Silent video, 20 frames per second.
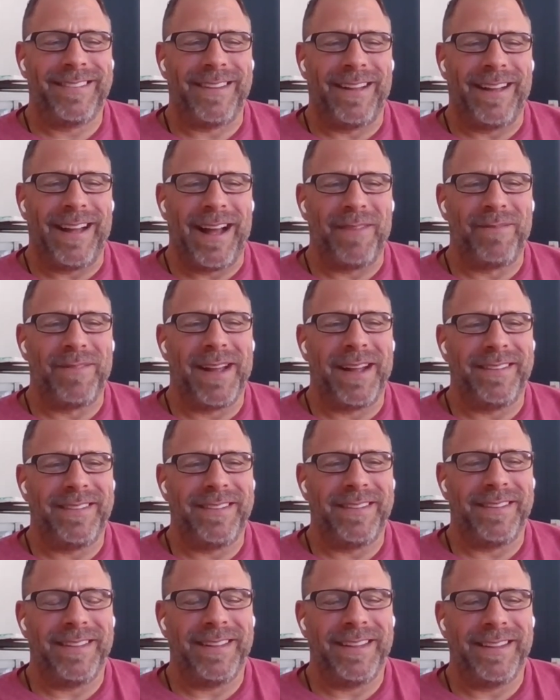I'm not
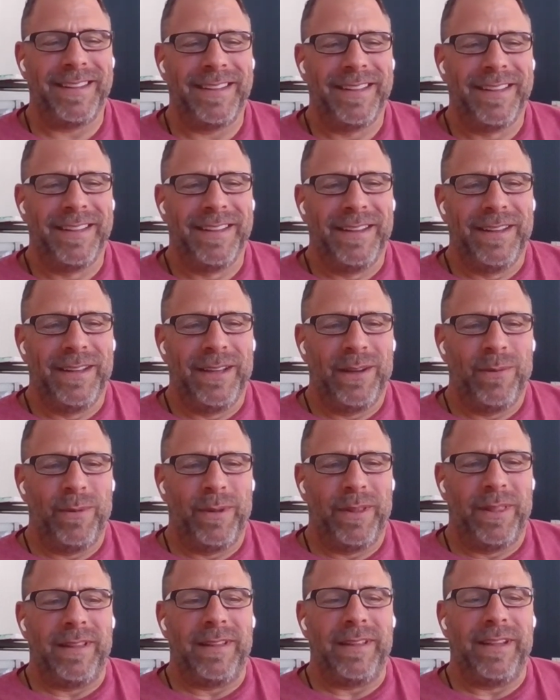dealing
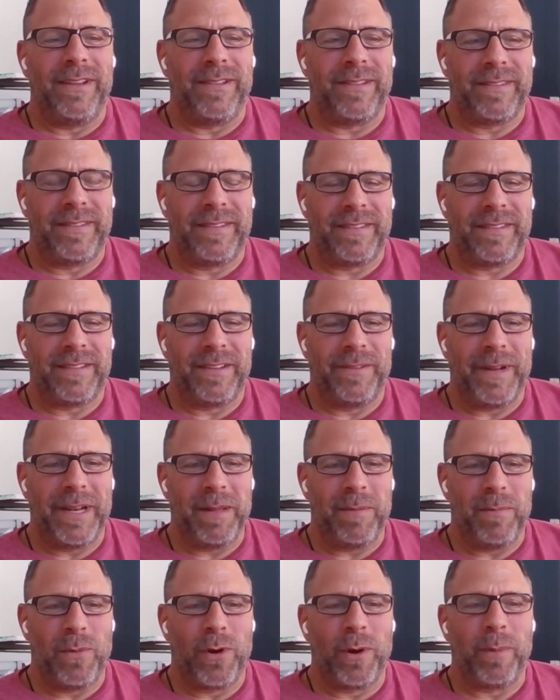with the legal system
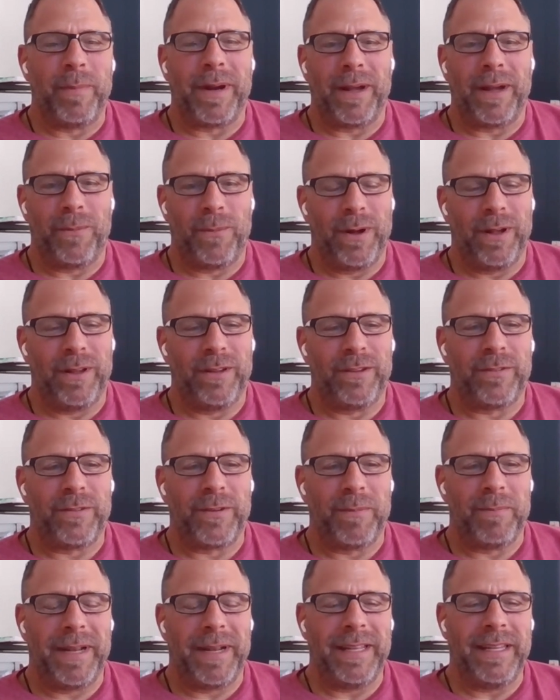anymore, but I was for
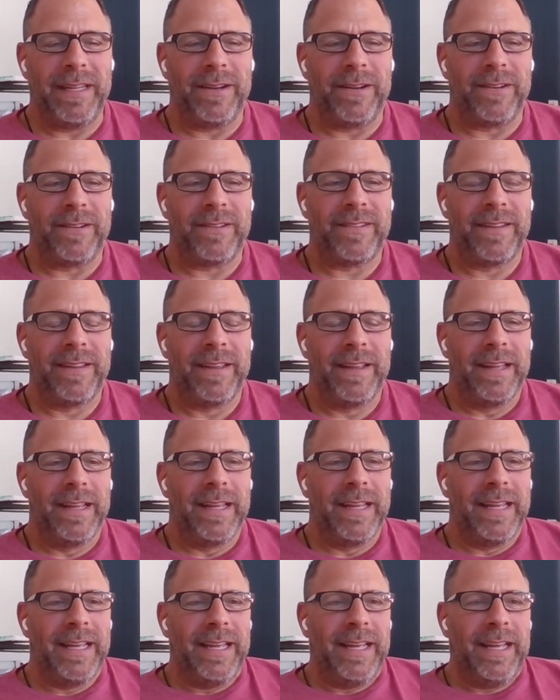many years.
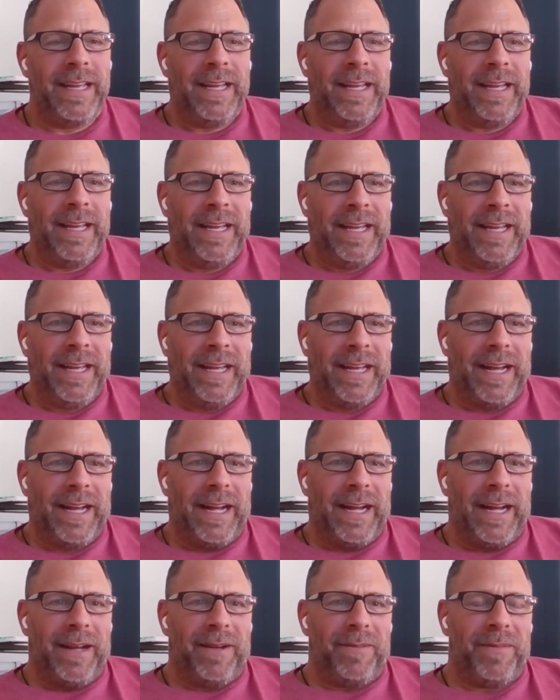
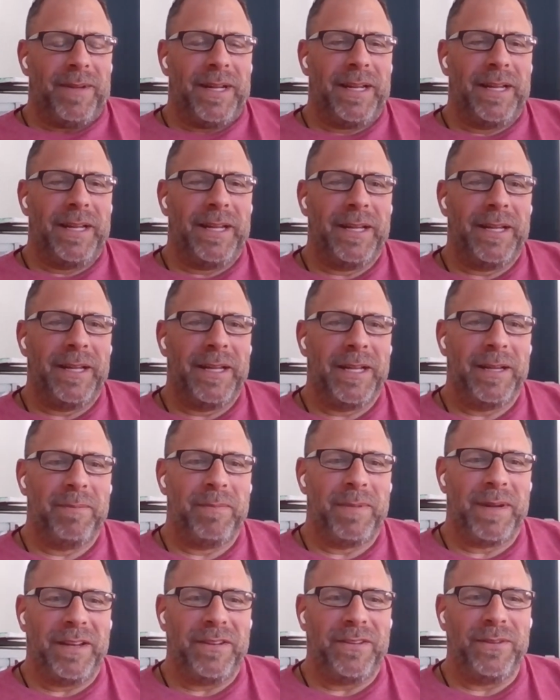But
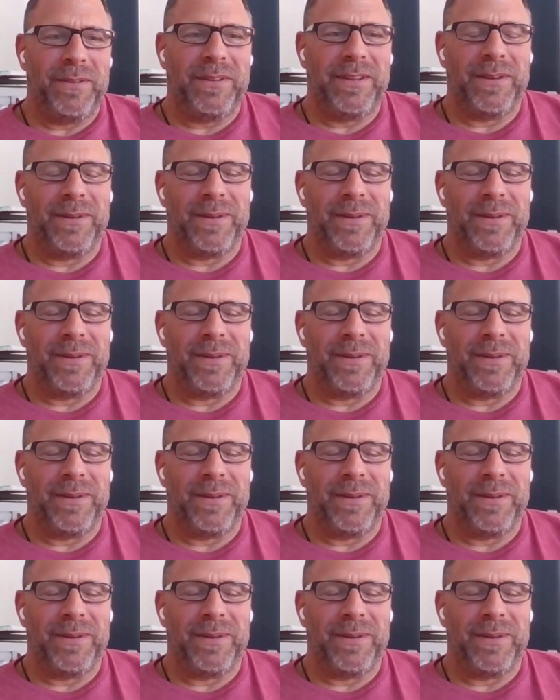I do deal